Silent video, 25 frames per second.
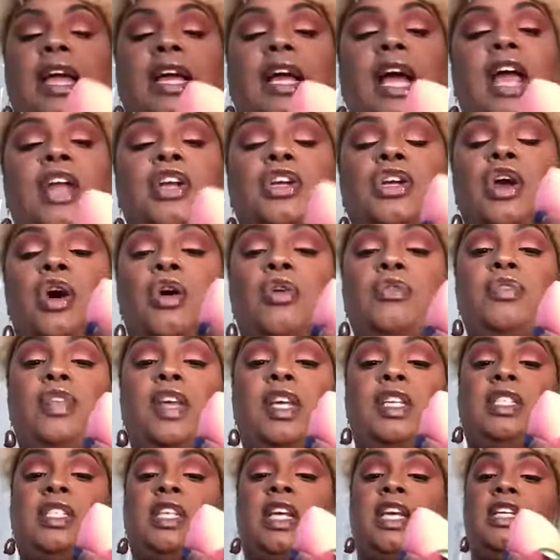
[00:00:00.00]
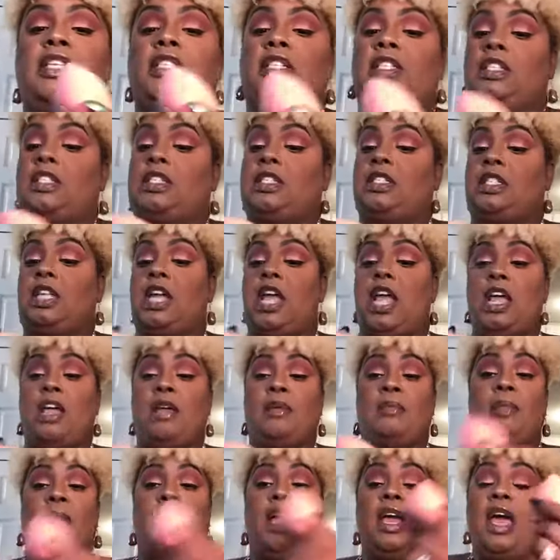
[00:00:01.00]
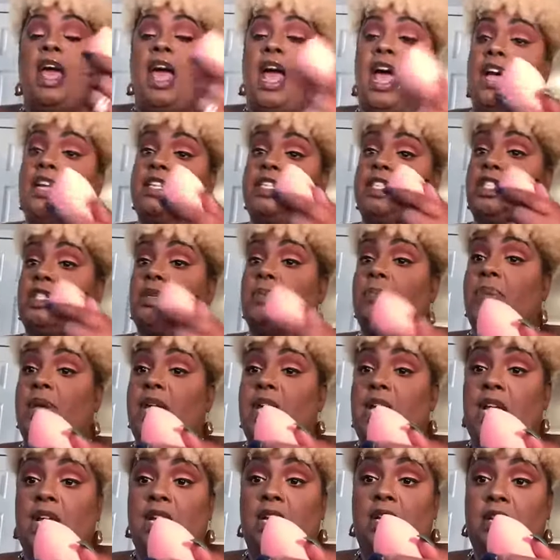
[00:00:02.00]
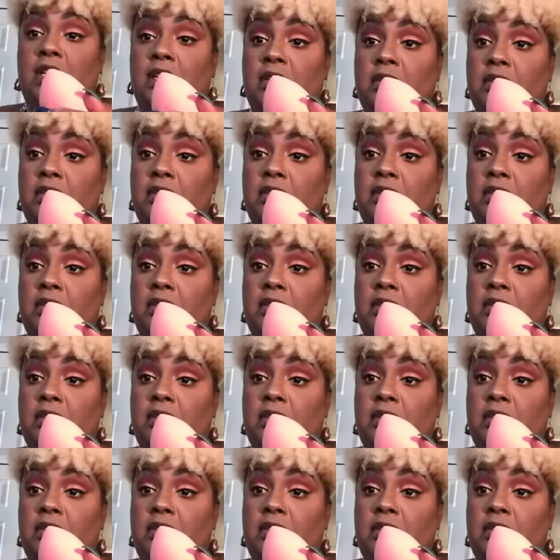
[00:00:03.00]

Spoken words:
I know they say it's the same as the pink